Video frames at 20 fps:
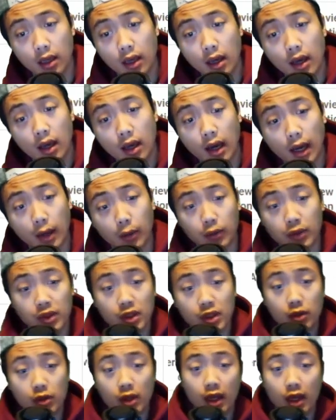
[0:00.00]
I will see
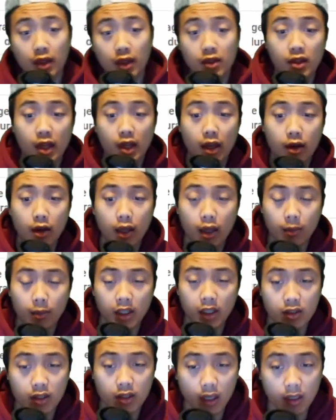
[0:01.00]
you guys Saturday. I'm
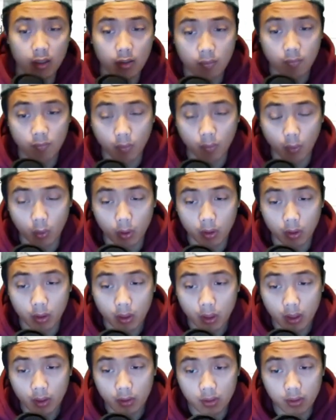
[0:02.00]
excited for
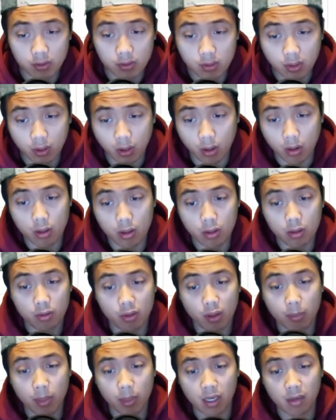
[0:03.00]
this card, the
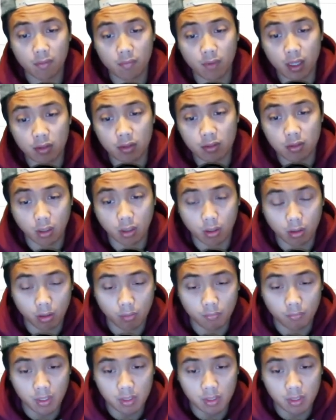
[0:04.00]
main event, all of it.